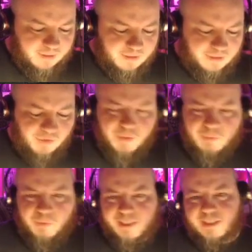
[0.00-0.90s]
Heroic
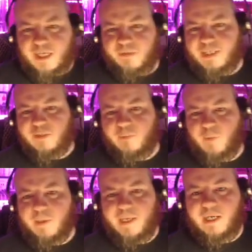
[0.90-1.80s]
Marine stuff sounds
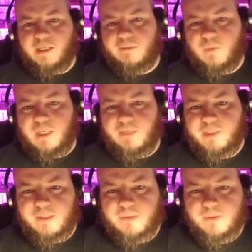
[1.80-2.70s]
way better than whatever
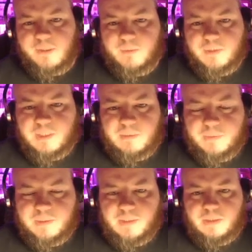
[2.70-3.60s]
Games Workshop would come up
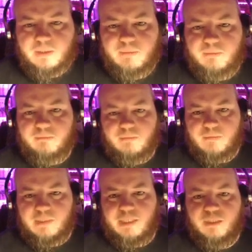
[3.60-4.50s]
with, though.
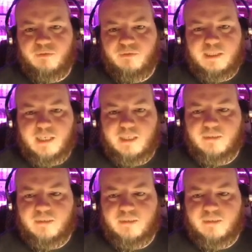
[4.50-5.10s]
I'm telling you flat out.